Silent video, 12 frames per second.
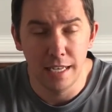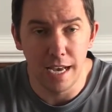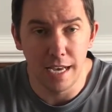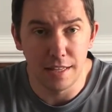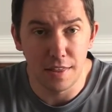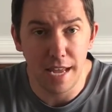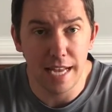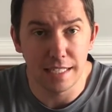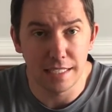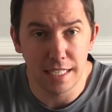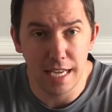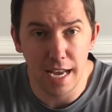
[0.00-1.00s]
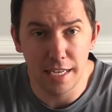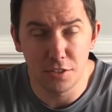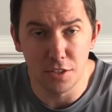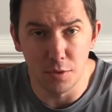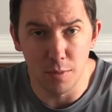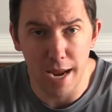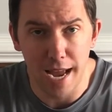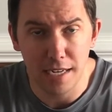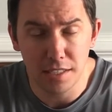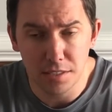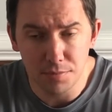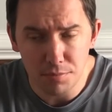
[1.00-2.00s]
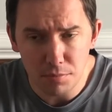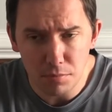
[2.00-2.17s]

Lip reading: that they had us tied to the racks